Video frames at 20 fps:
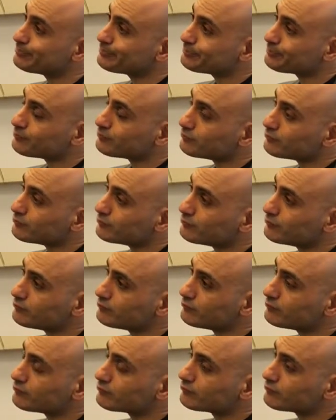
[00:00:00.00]

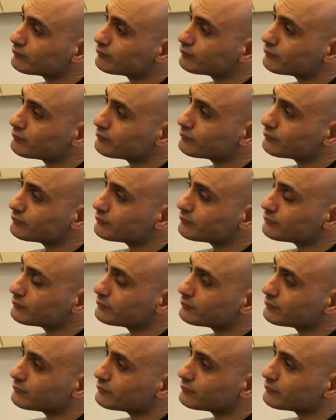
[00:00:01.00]

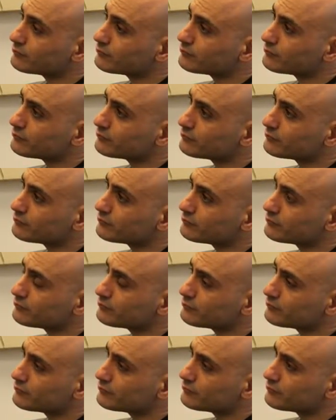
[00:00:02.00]

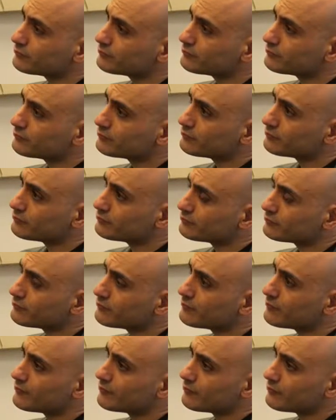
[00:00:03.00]

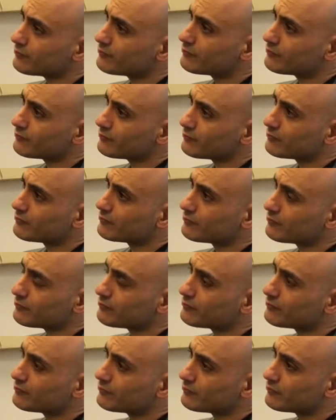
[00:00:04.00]

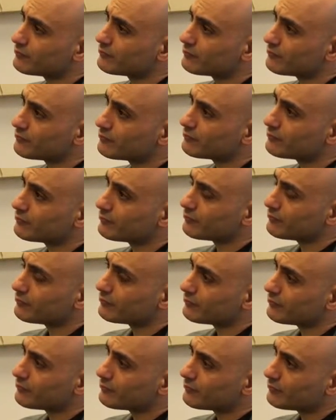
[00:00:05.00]

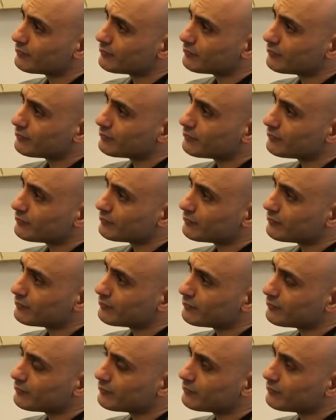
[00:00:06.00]
[no speech]